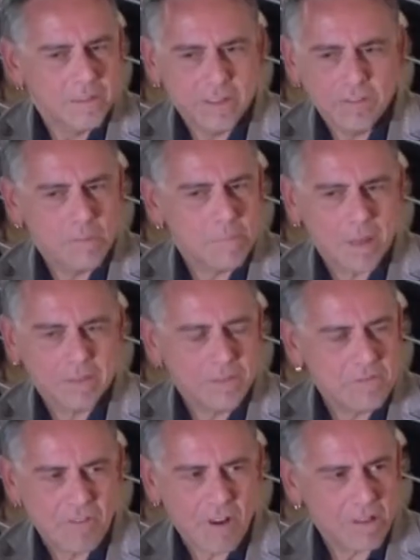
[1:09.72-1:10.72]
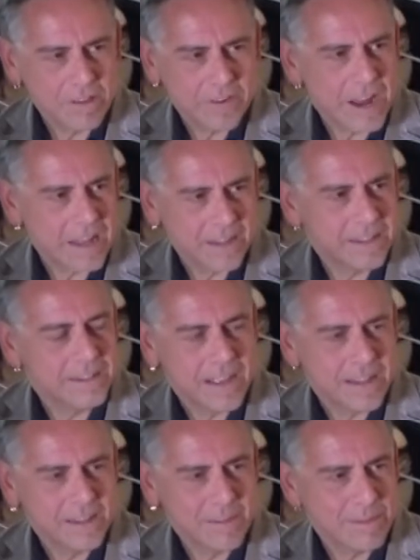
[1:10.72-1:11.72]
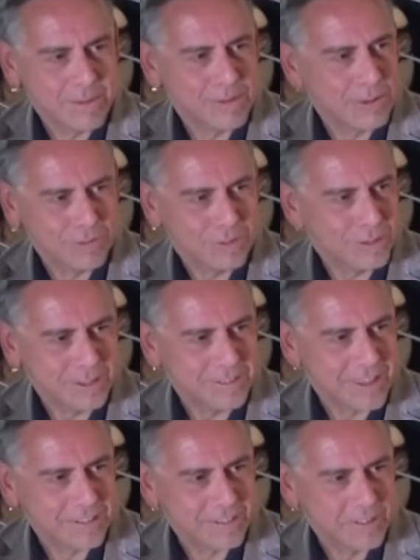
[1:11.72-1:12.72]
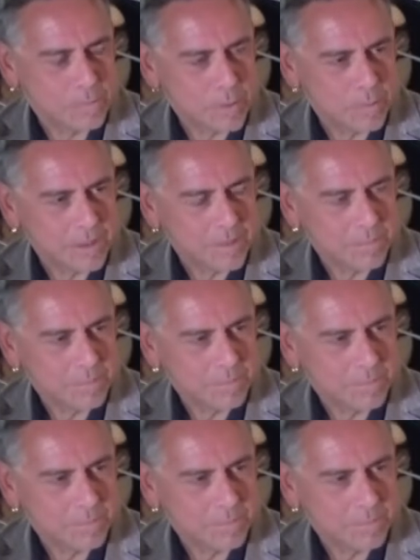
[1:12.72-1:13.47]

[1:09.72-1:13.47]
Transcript: did your mother and father have any theological discussions between them?